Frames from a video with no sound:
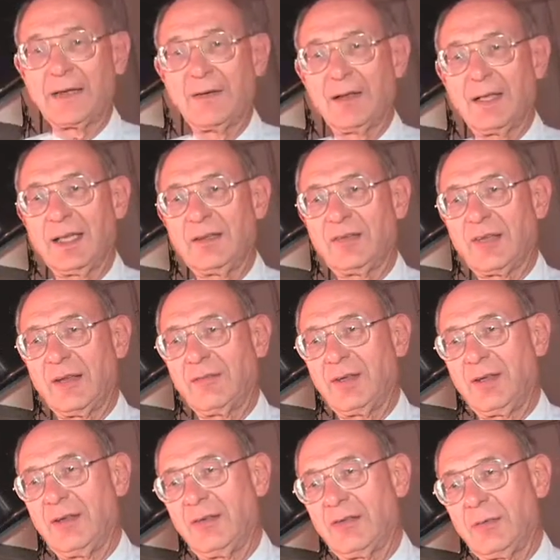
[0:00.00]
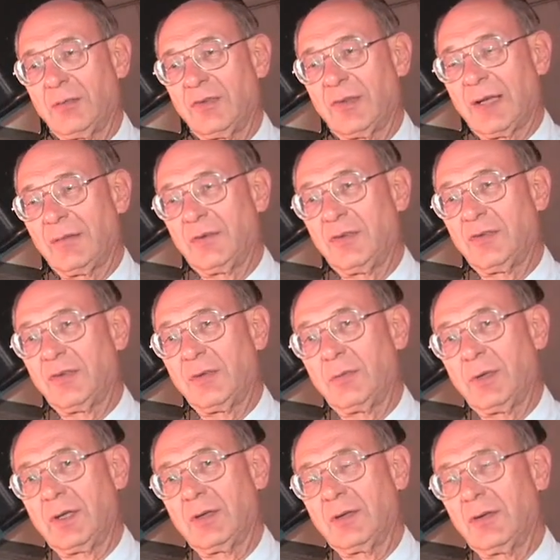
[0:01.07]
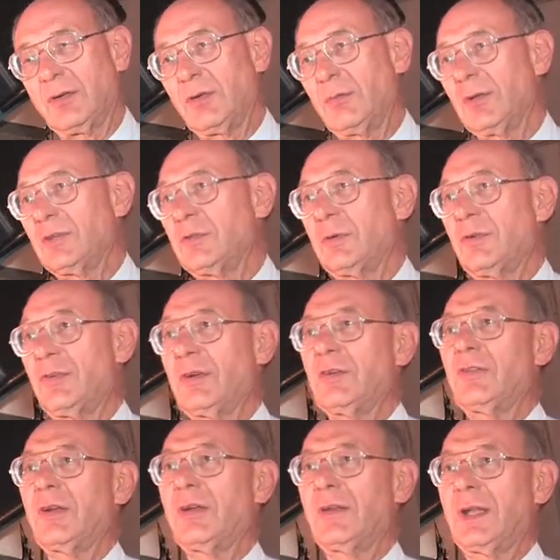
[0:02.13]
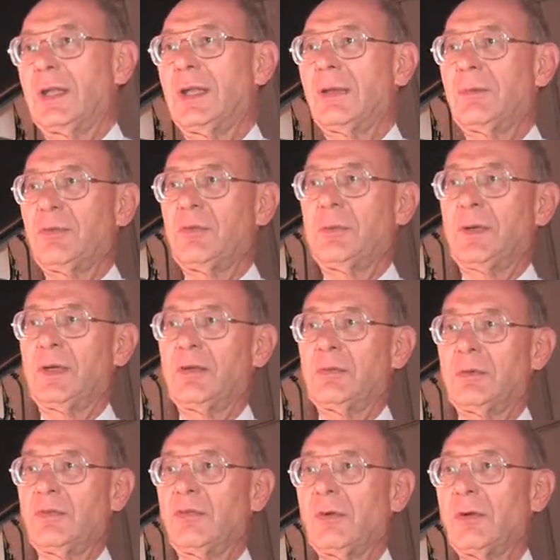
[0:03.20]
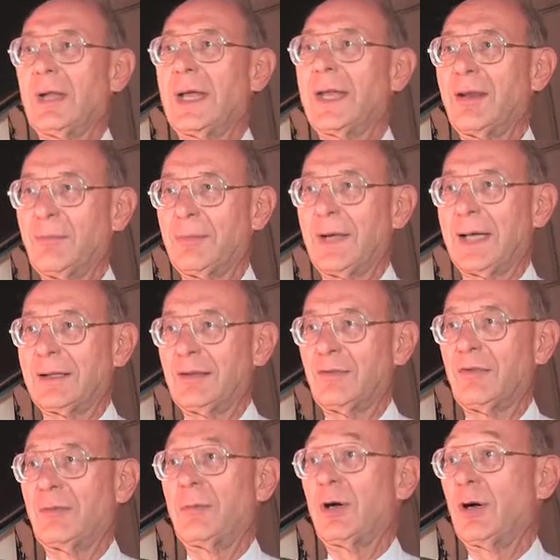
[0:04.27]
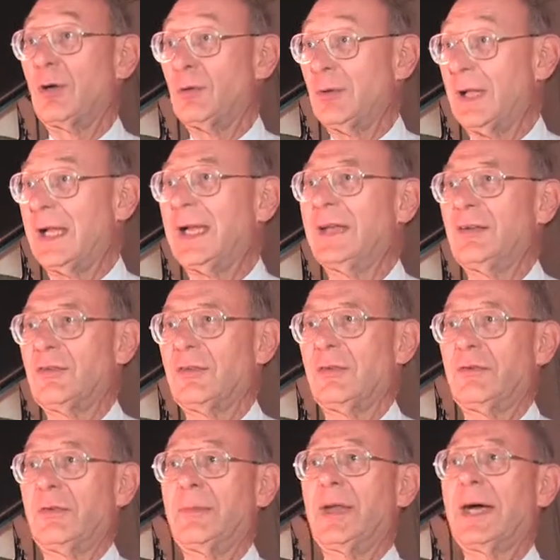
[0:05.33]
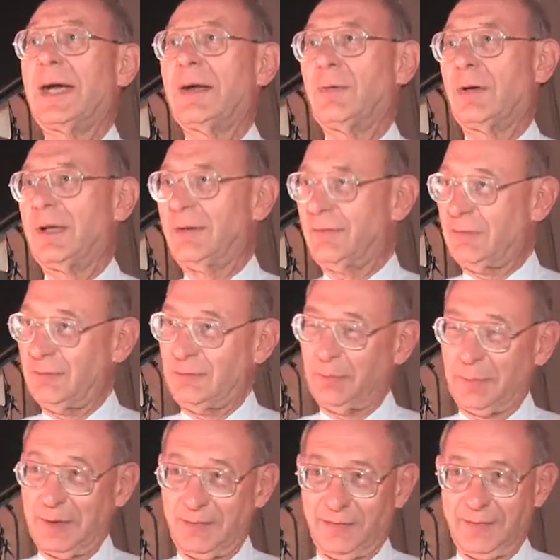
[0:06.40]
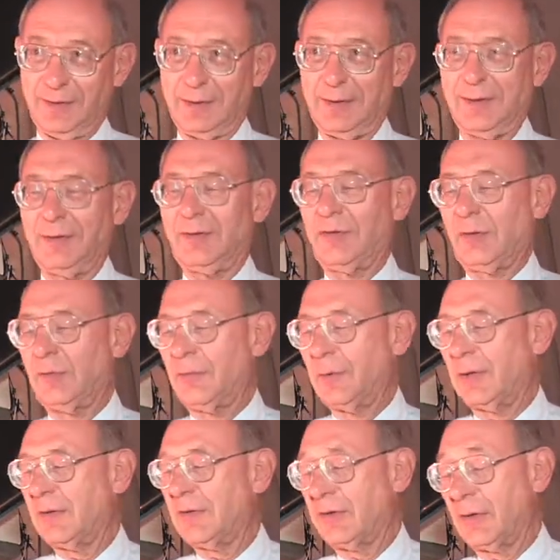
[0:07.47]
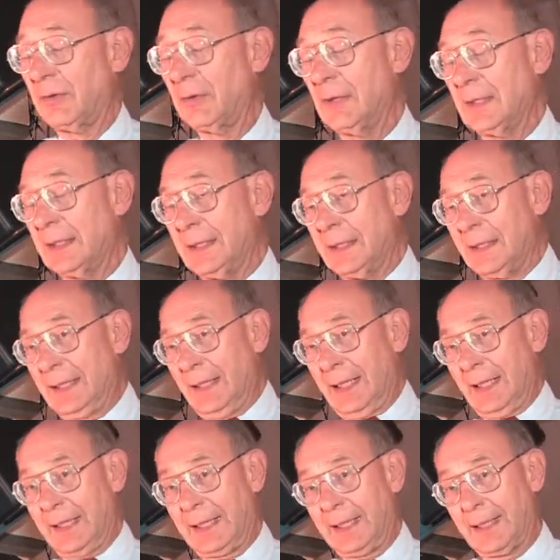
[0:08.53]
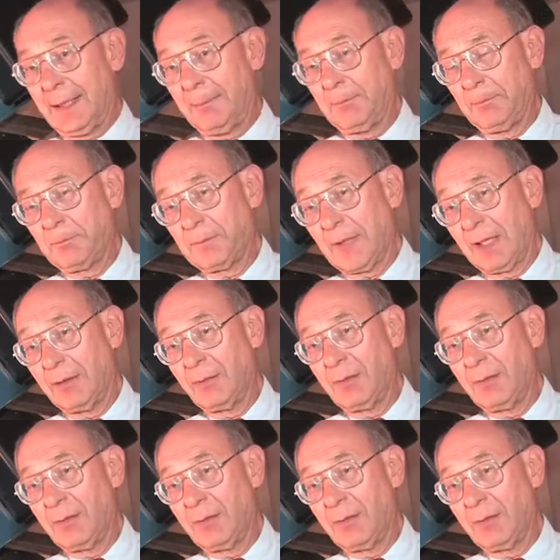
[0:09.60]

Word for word: in the late 70s, it was obvious that we couldn't do much research on the campus because we're so light impacted from our own lights and from the highway and from Springfield and so forth. So I